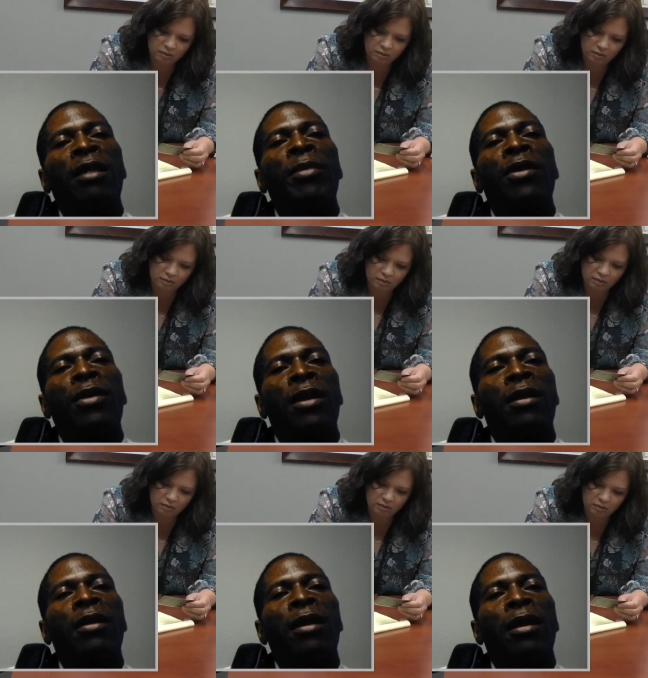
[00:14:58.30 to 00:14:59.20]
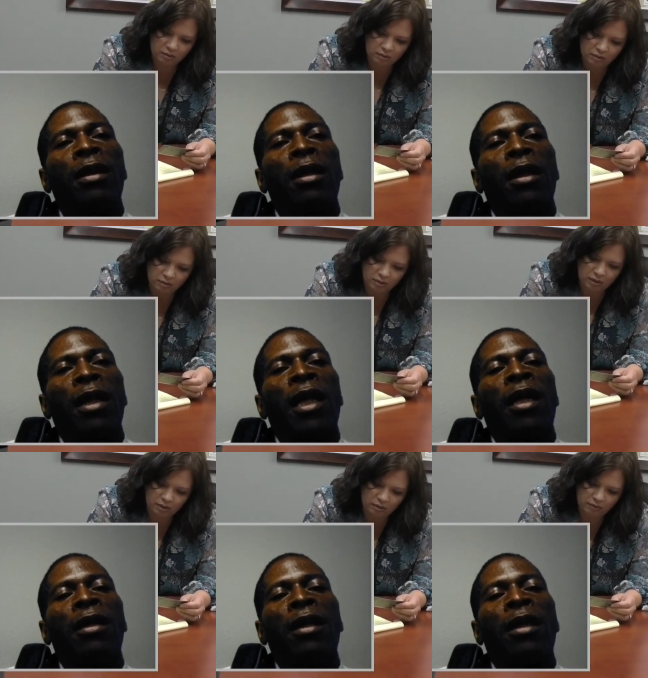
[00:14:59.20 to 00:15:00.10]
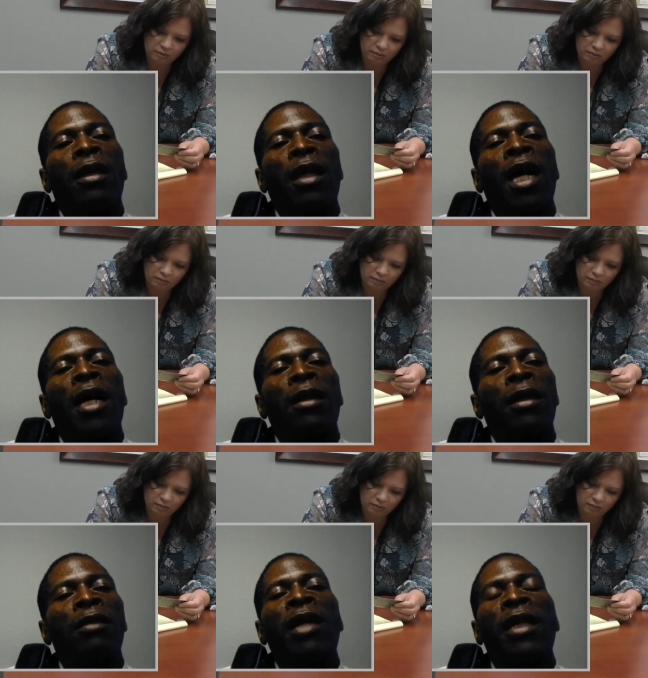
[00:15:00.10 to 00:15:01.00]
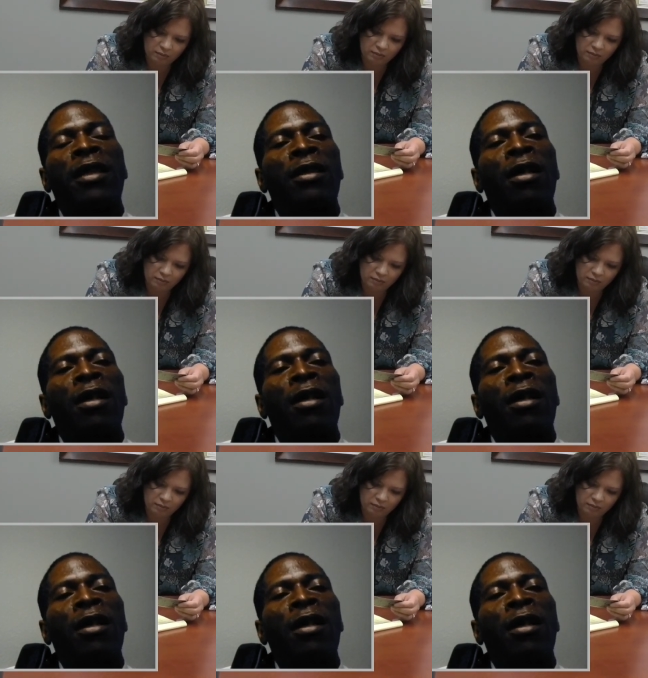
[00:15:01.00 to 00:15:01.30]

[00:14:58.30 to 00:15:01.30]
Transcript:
Speaker 1: this building, and uh, the elections